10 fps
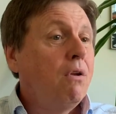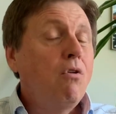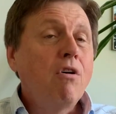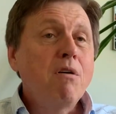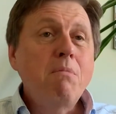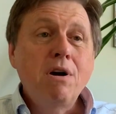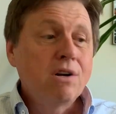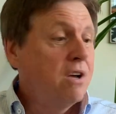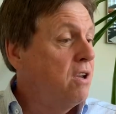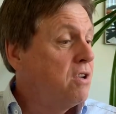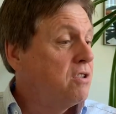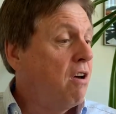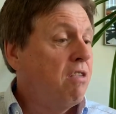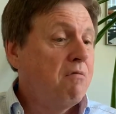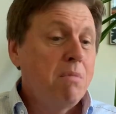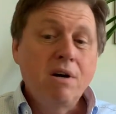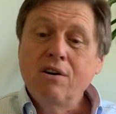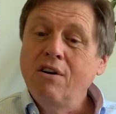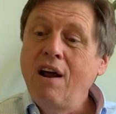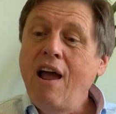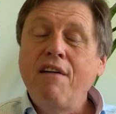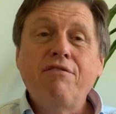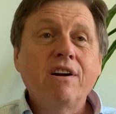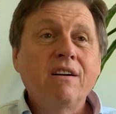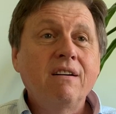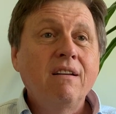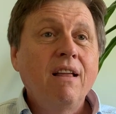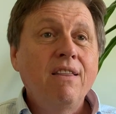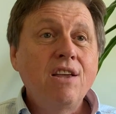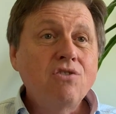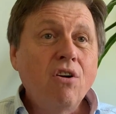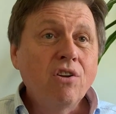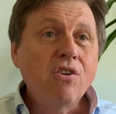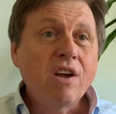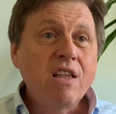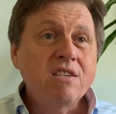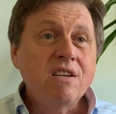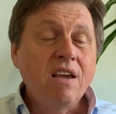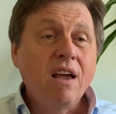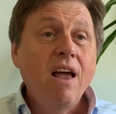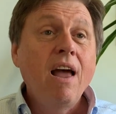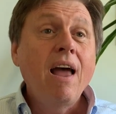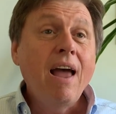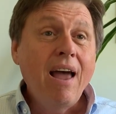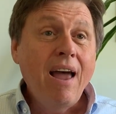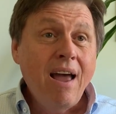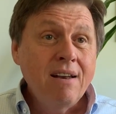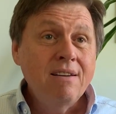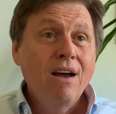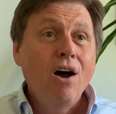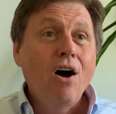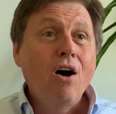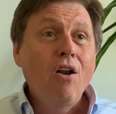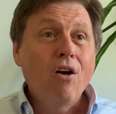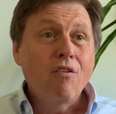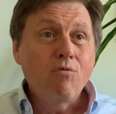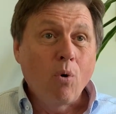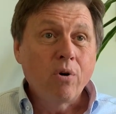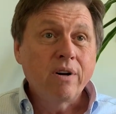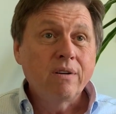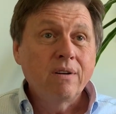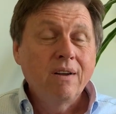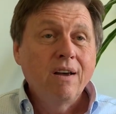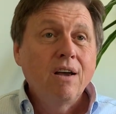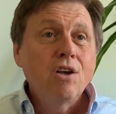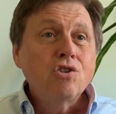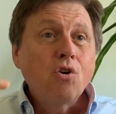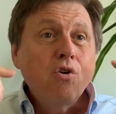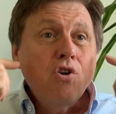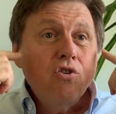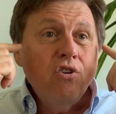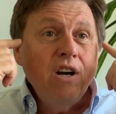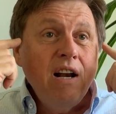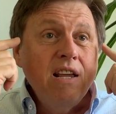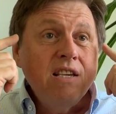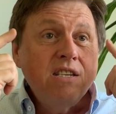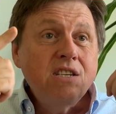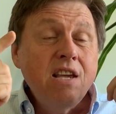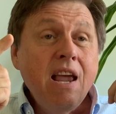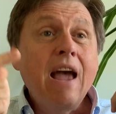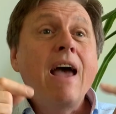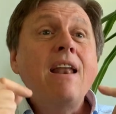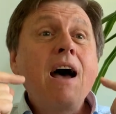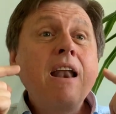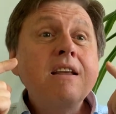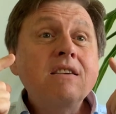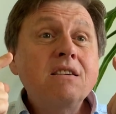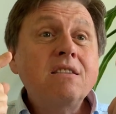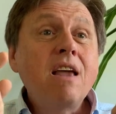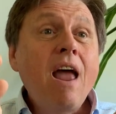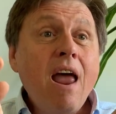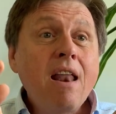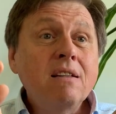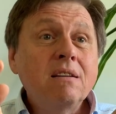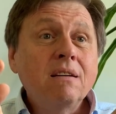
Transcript: North America, South America, Africa. That's all you can see, and a lot of water. So you really see and understand